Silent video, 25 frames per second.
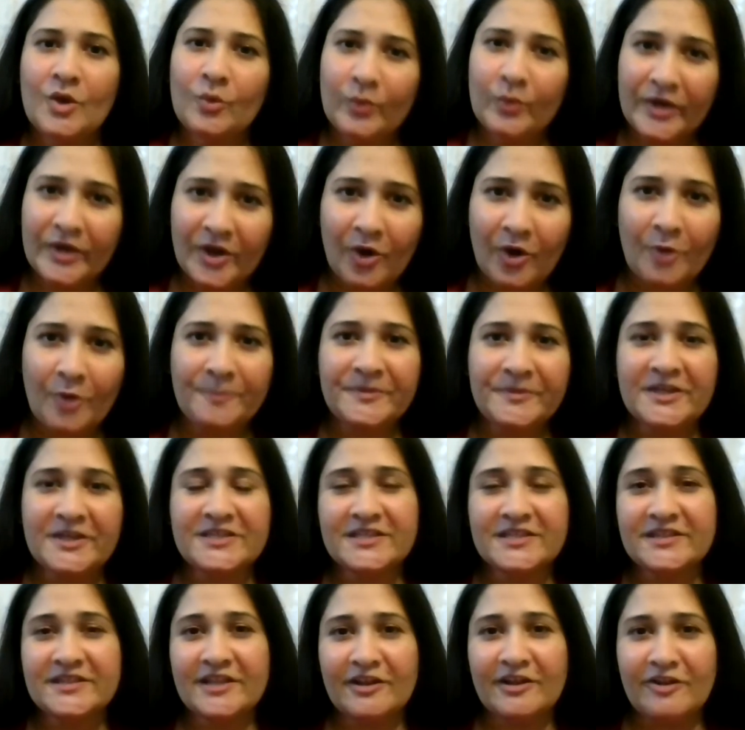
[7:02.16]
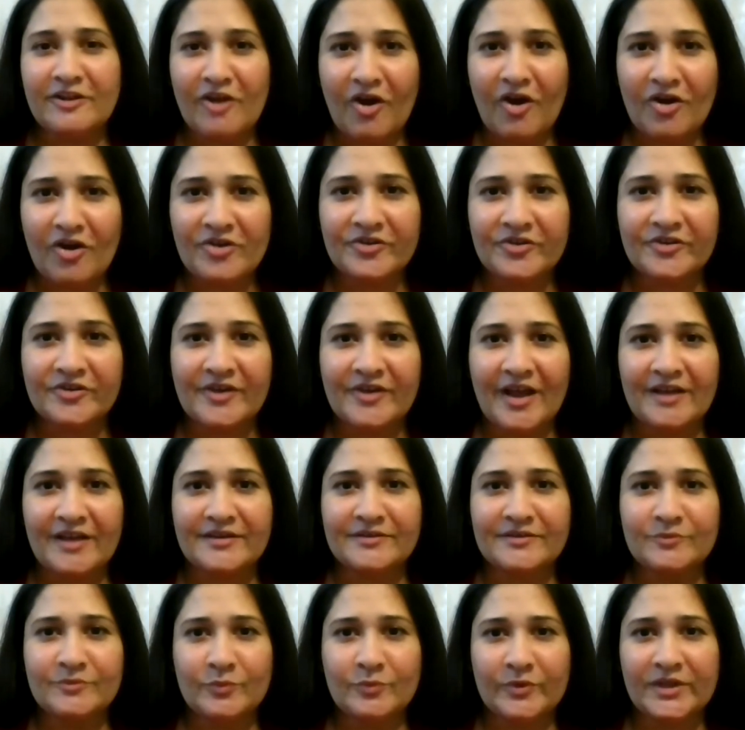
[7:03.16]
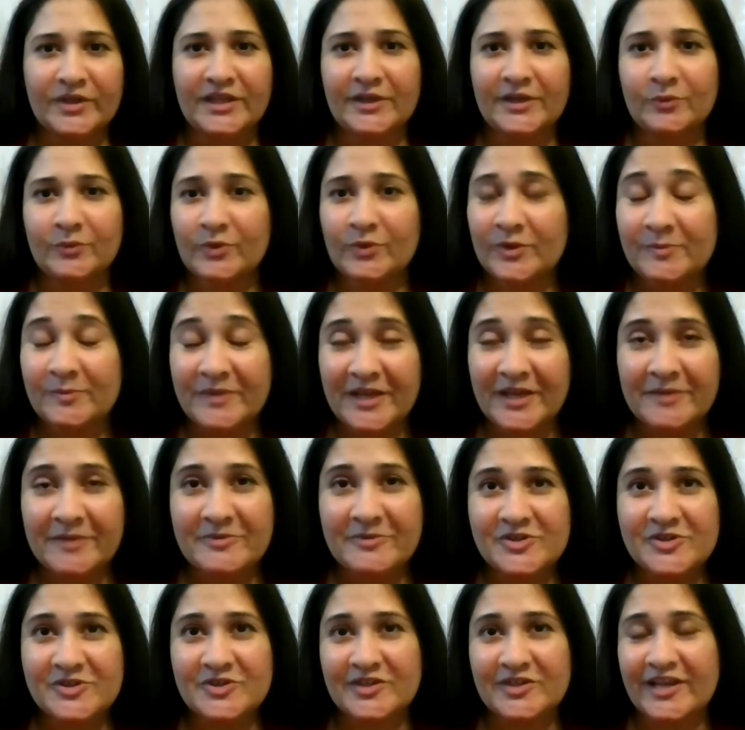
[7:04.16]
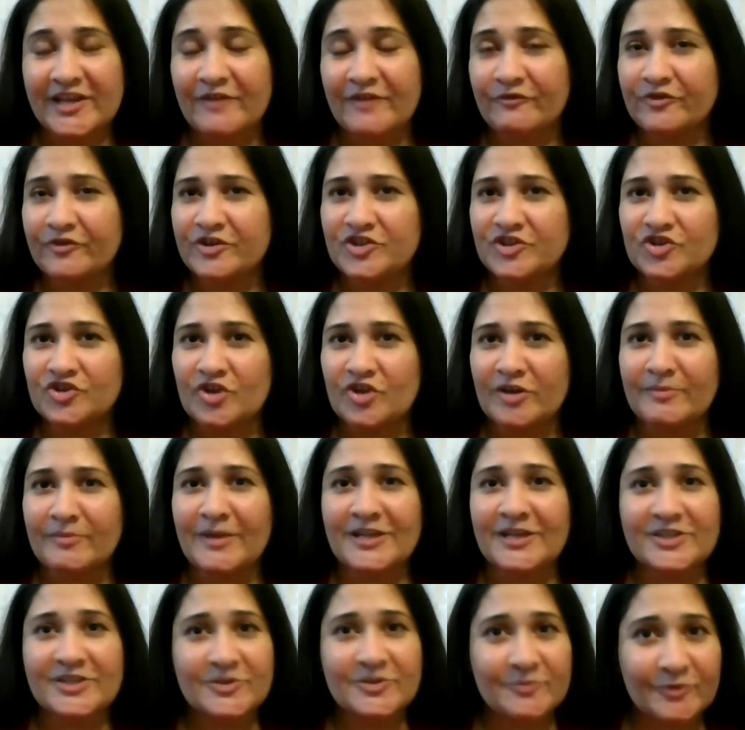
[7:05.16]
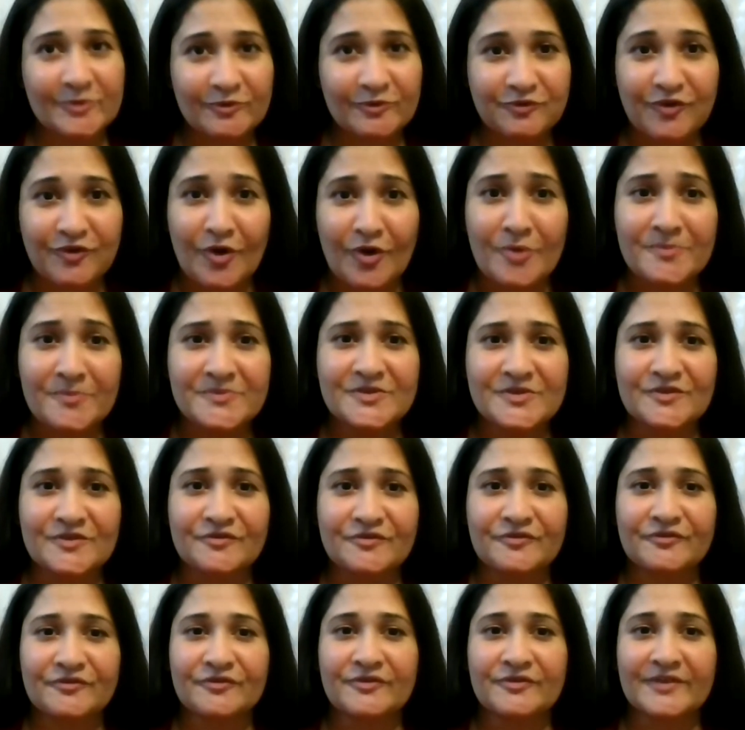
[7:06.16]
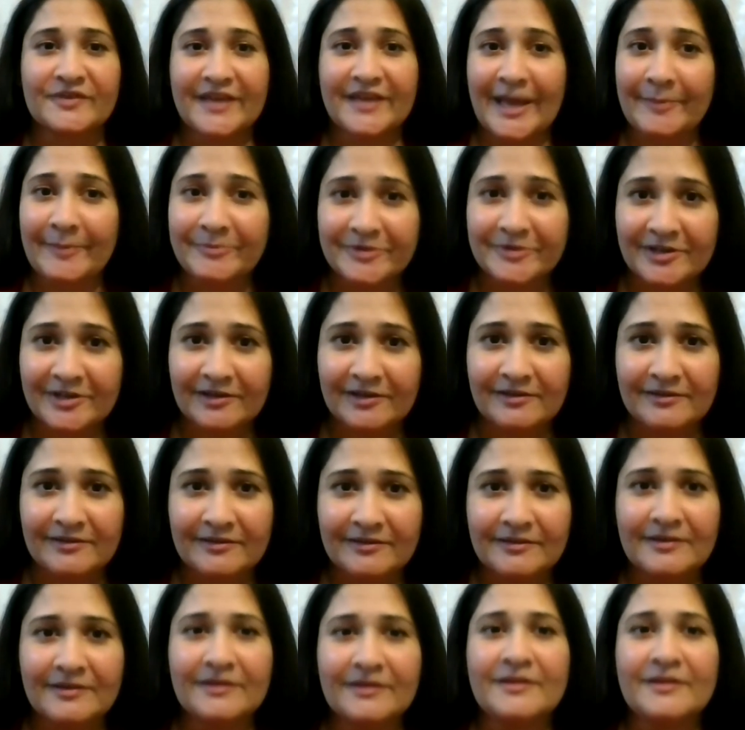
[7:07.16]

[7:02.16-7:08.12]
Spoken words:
We hope that in the long run, we will be to leverage on multiple forms of capital,